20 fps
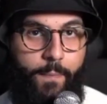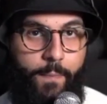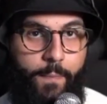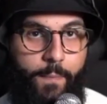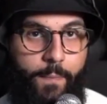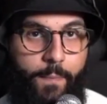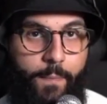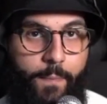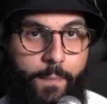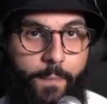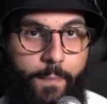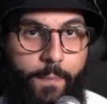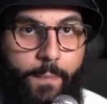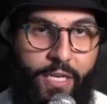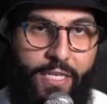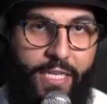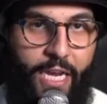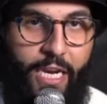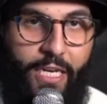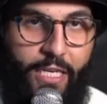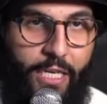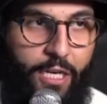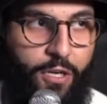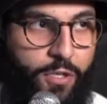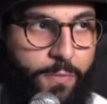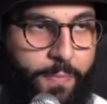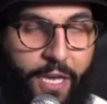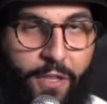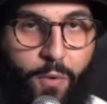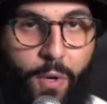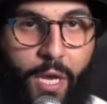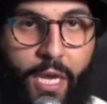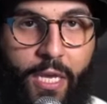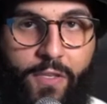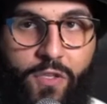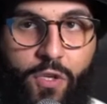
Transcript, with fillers: I've been married 10 years, by the way.